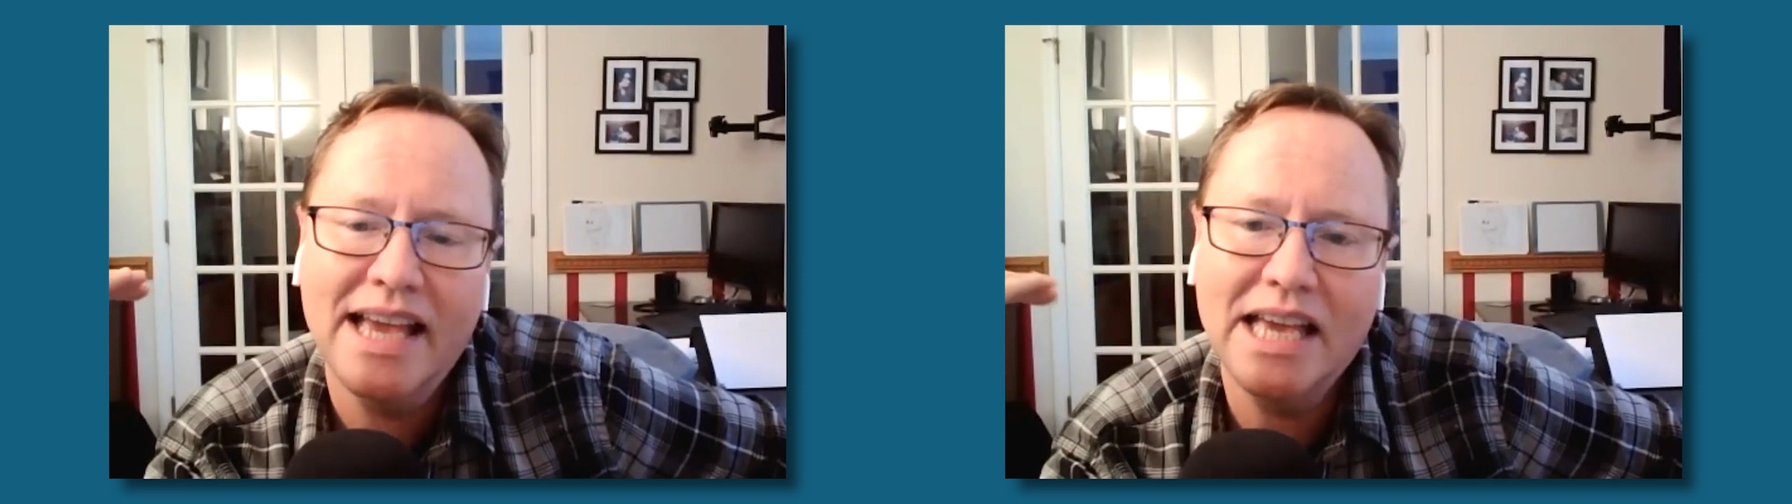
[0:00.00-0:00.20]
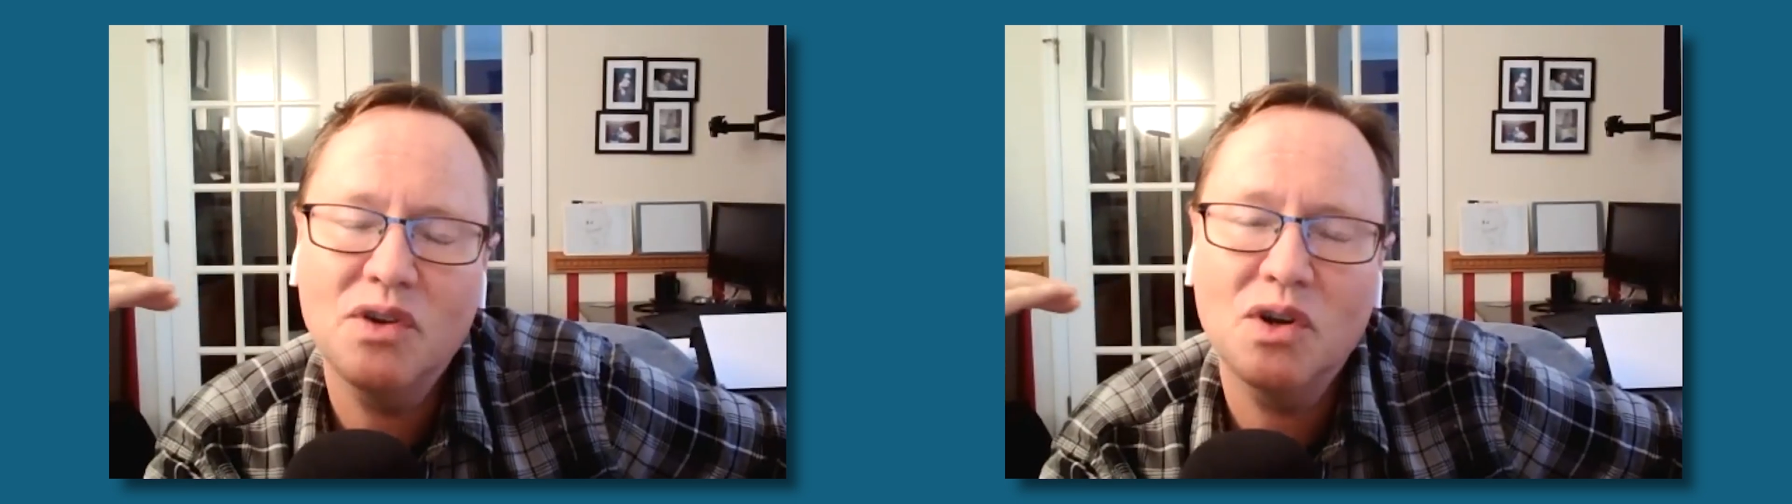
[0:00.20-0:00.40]

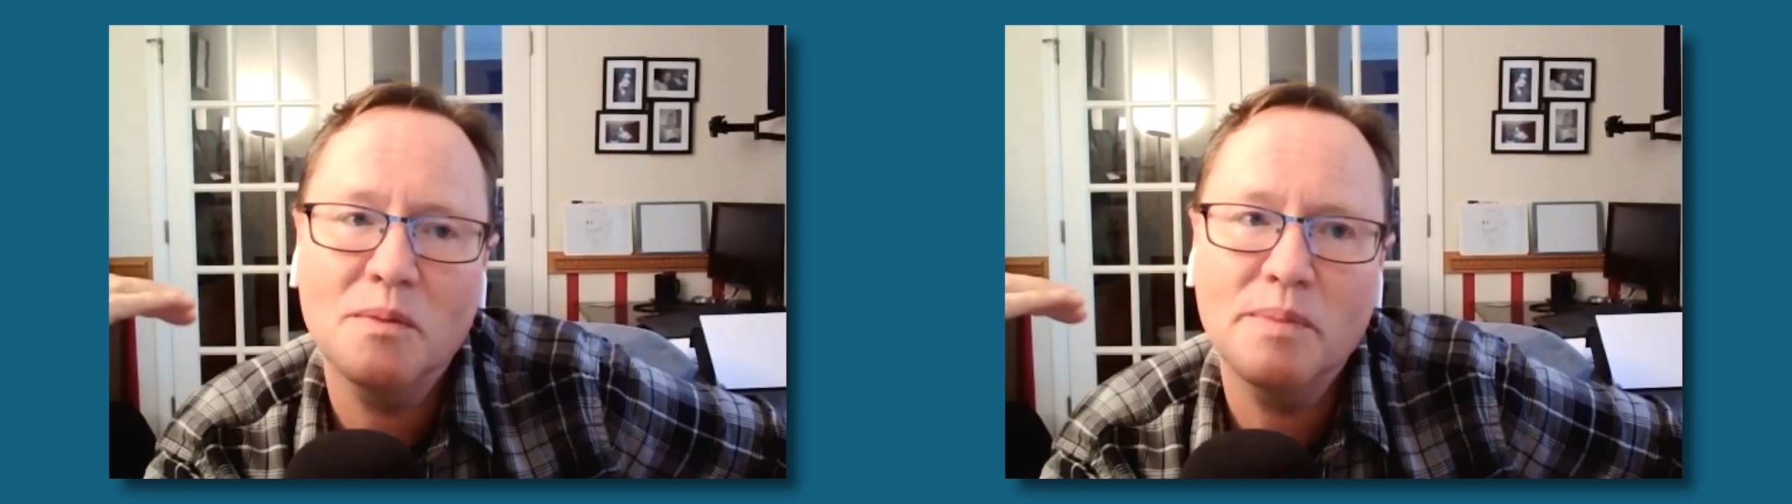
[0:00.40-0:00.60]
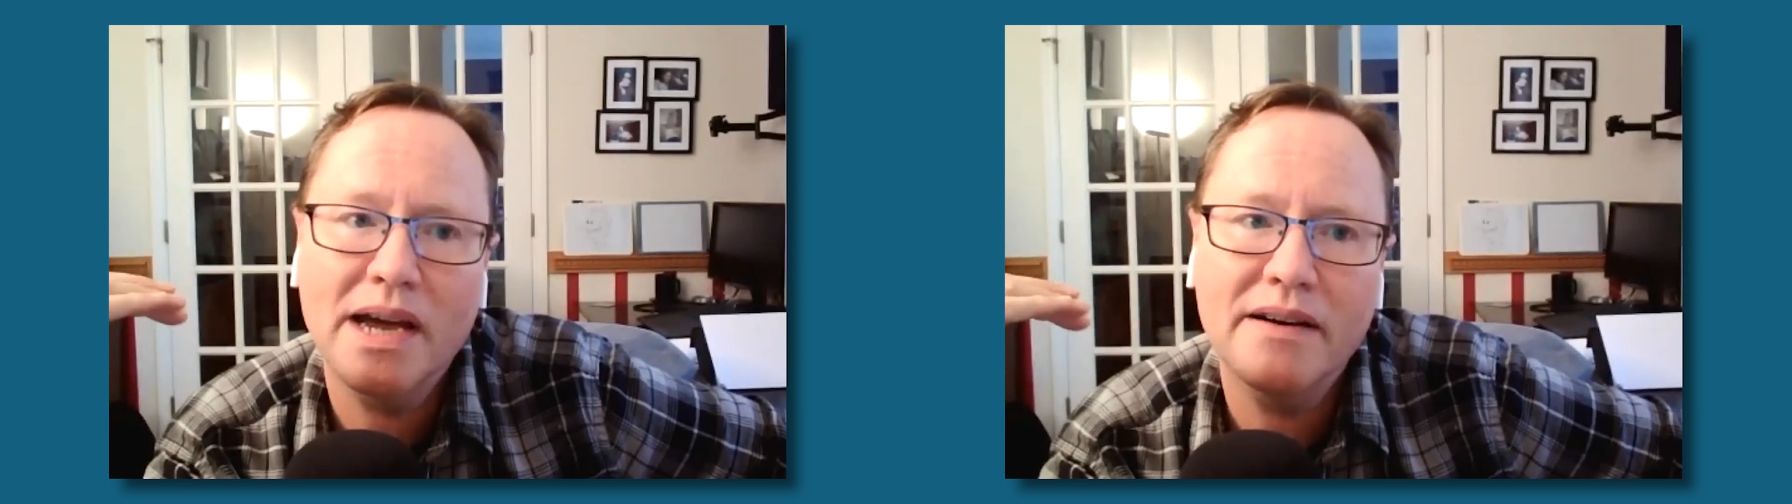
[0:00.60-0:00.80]
If you
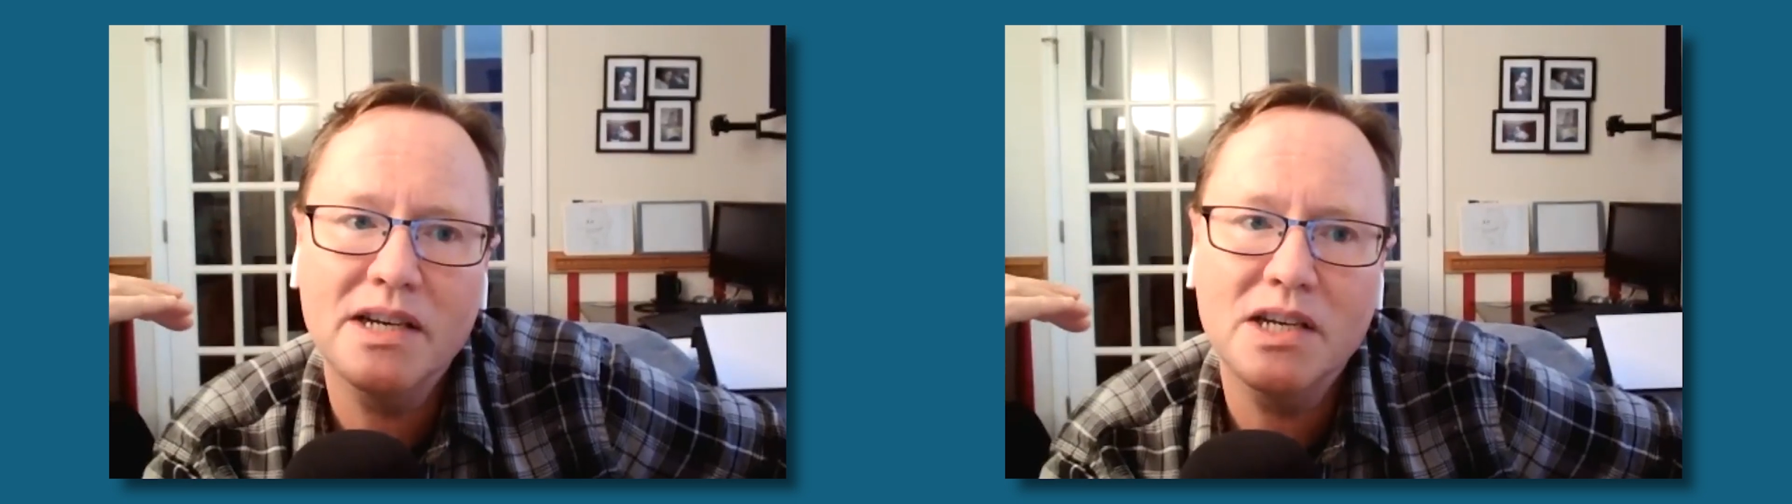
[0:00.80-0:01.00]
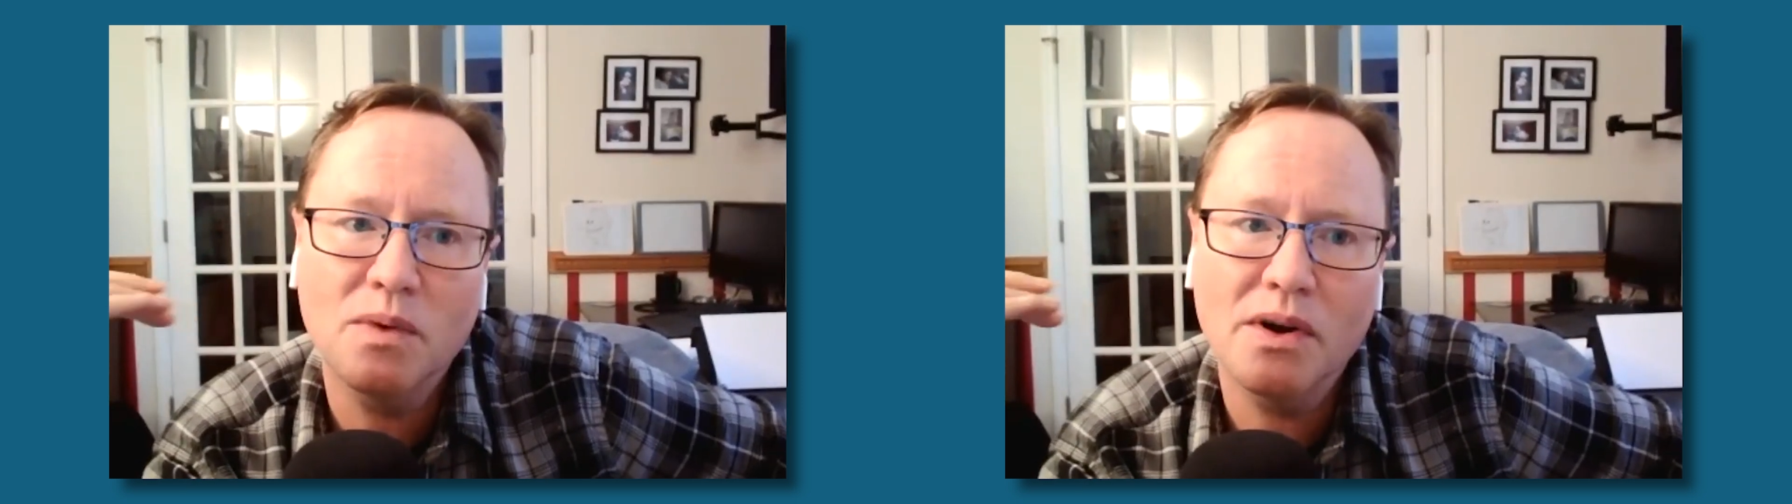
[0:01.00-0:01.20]
compare
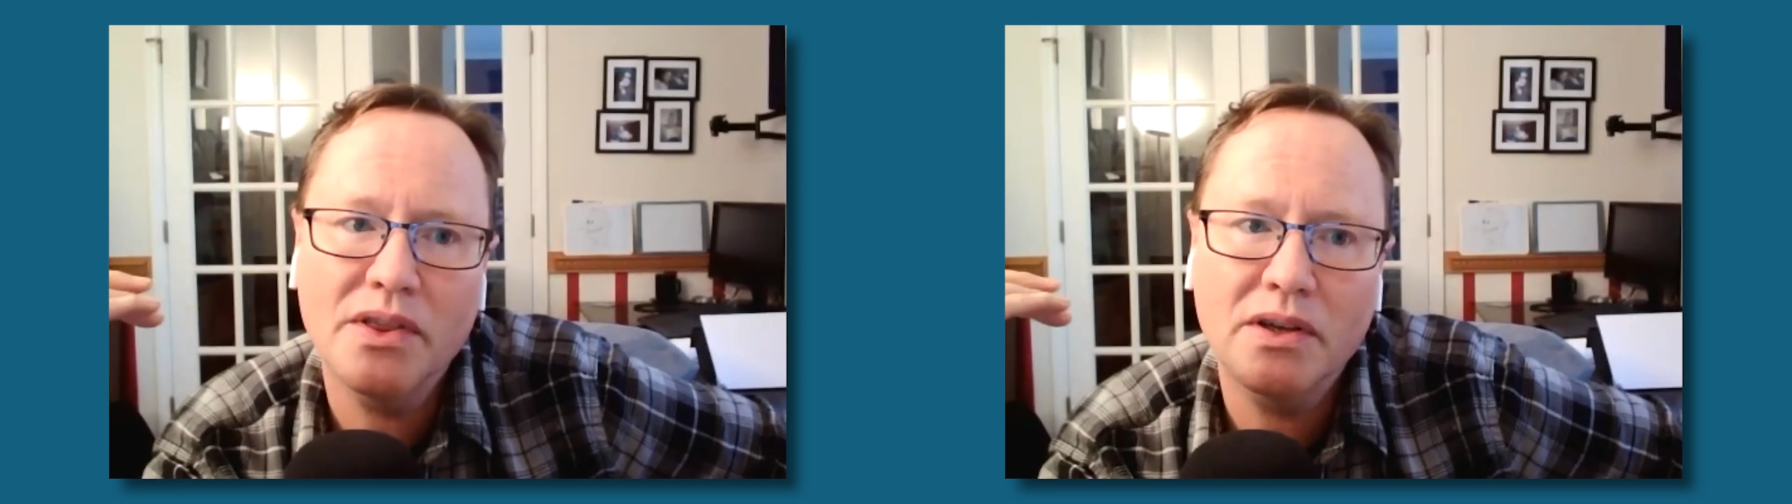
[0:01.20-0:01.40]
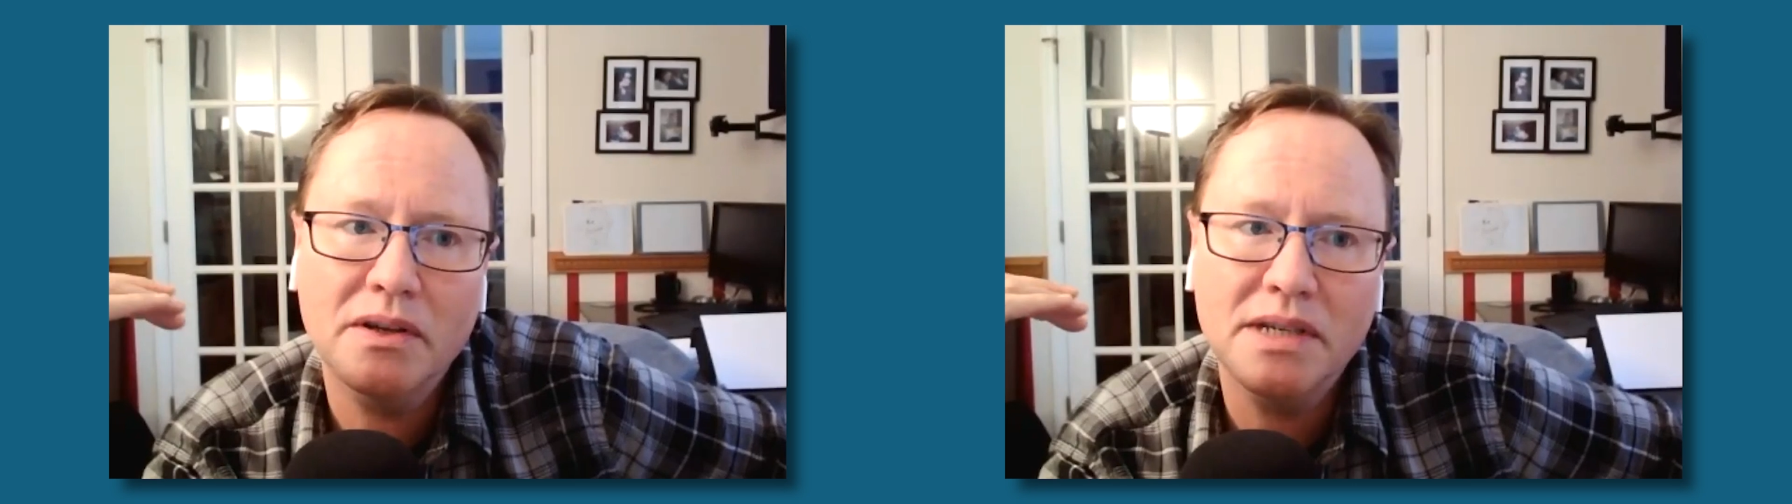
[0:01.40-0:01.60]
it to other